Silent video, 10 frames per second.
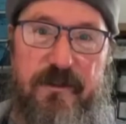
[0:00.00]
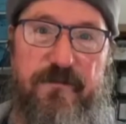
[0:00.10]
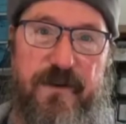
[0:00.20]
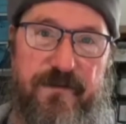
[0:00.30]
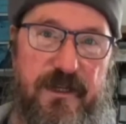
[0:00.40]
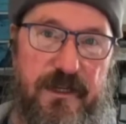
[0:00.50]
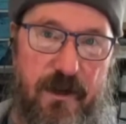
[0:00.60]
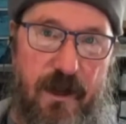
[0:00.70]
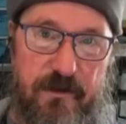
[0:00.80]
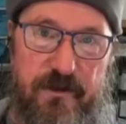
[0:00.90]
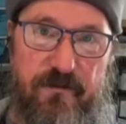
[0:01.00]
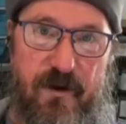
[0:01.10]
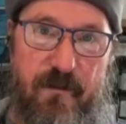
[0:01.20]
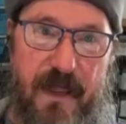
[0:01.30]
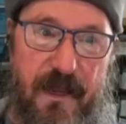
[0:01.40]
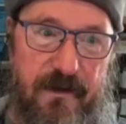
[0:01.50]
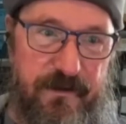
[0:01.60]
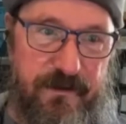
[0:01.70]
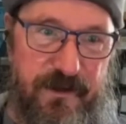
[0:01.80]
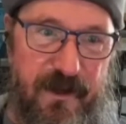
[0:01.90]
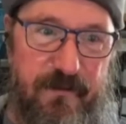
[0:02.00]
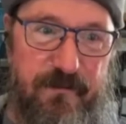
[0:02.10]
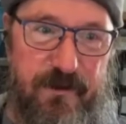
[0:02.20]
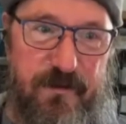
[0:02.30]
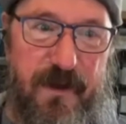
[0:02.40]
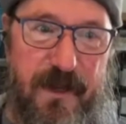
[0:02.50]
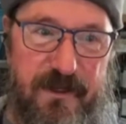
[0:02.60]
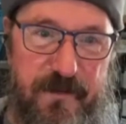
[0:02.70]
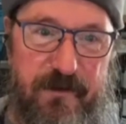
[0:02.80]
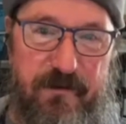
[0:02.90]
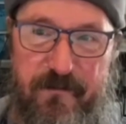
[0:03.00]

$15 for a mat at the time. You could buy a SpellGround for